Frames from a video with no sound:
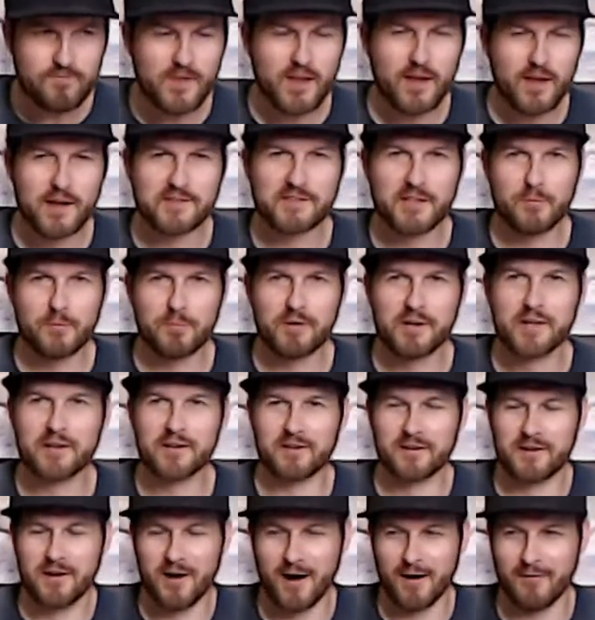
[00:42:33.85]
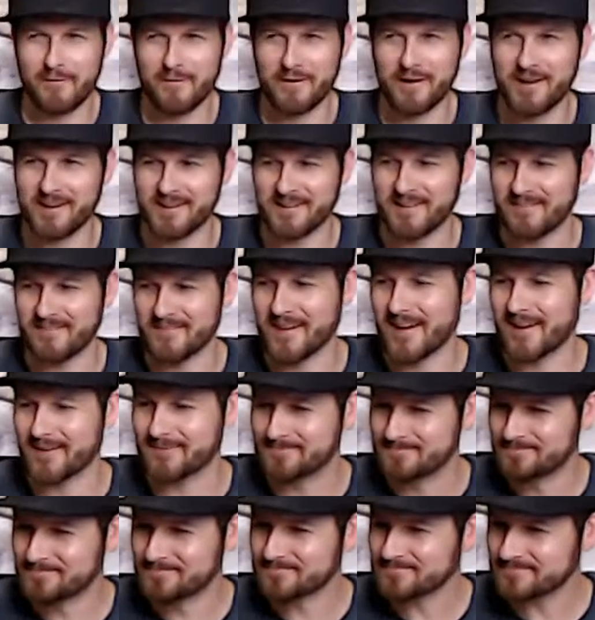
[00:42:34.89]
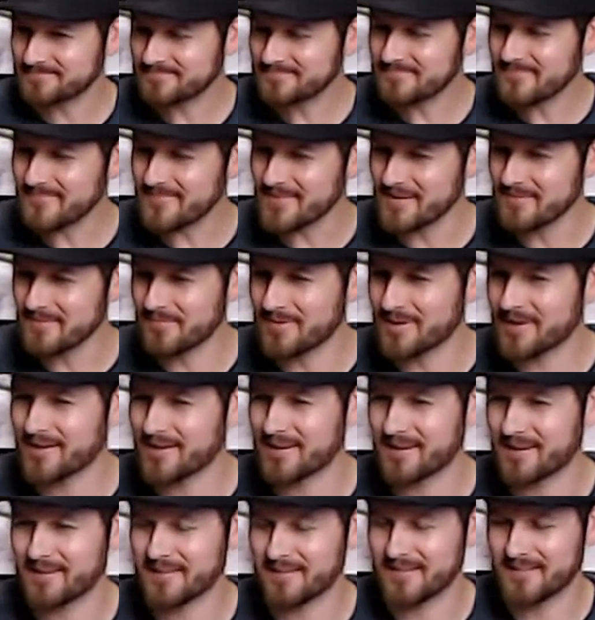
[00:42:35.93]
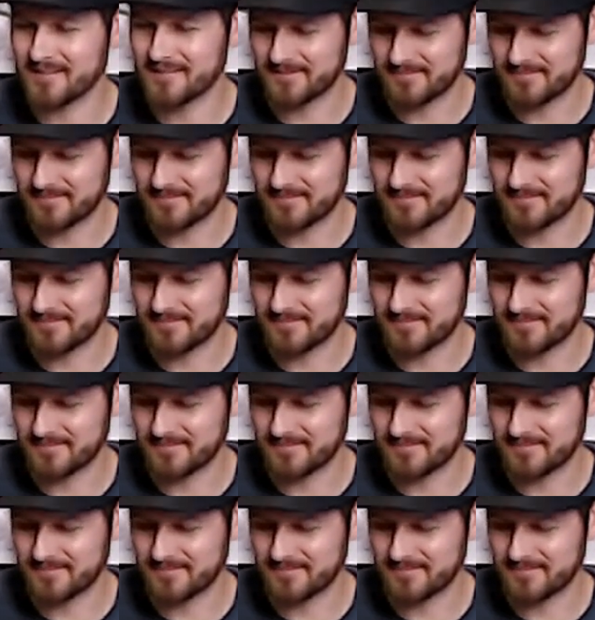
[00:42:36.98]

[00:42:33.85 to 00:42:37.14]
I sound pretty confident in that, but I'm